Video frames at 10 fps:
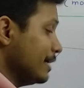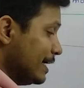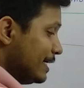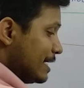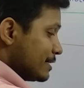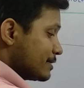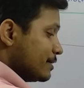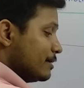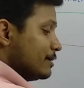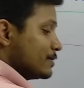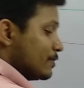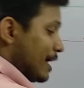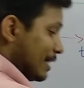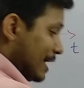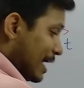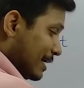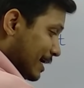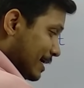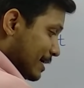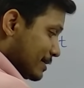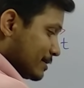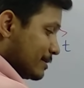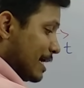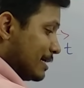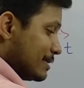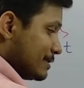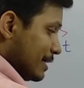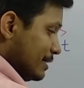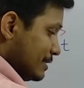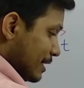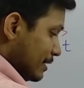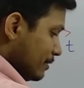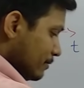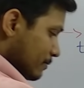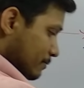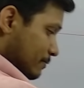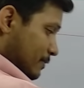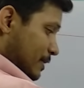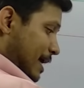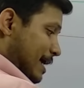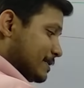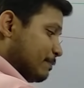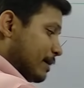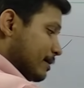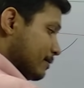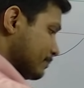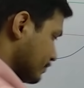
A dash. So that A dash that is changing as per